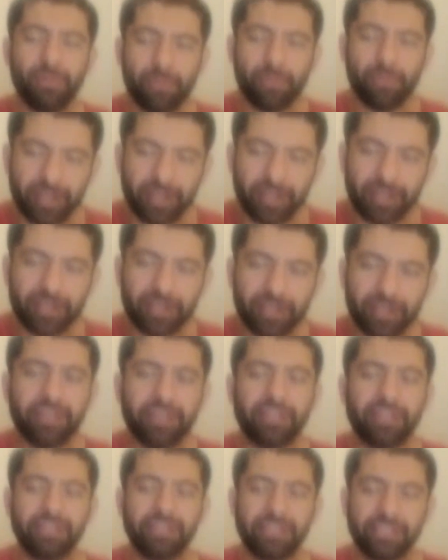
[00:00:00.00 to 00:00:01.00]

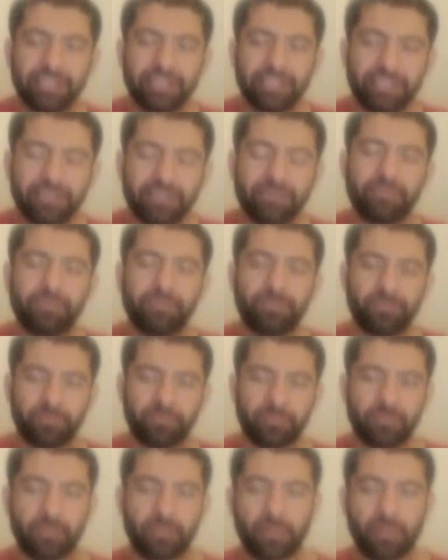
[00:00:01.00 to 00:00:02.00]
Peace.
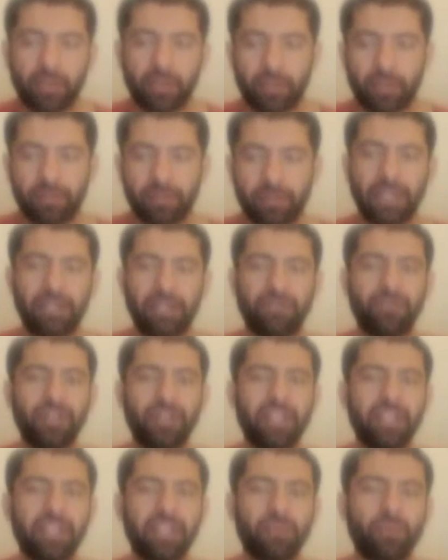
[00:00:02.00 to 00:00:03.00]
That
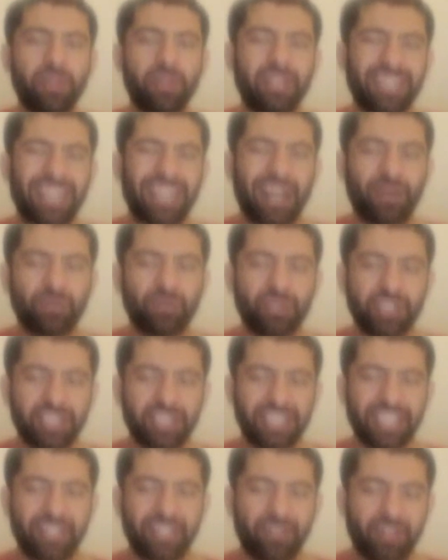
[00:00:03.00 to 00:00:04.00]
feeling with the couch
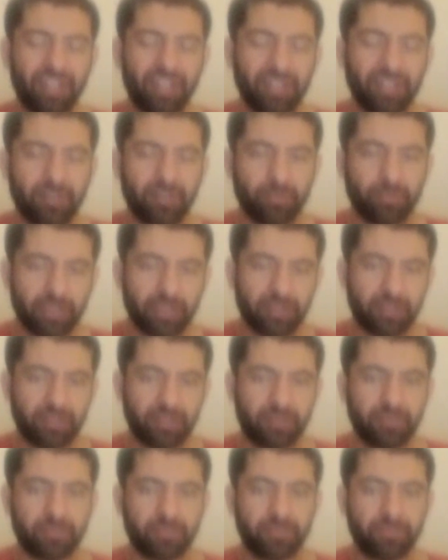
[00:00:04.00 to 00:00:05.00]
is there a little
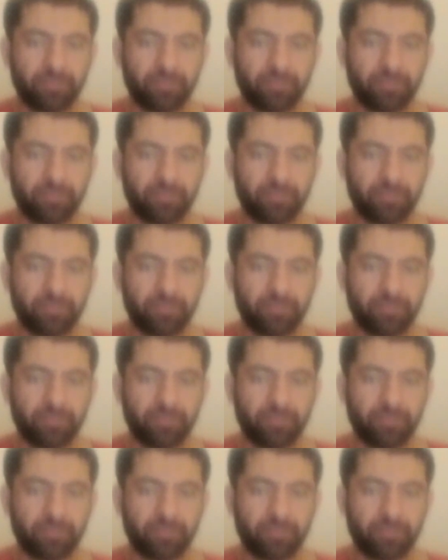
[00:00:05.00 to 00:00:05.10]
bit.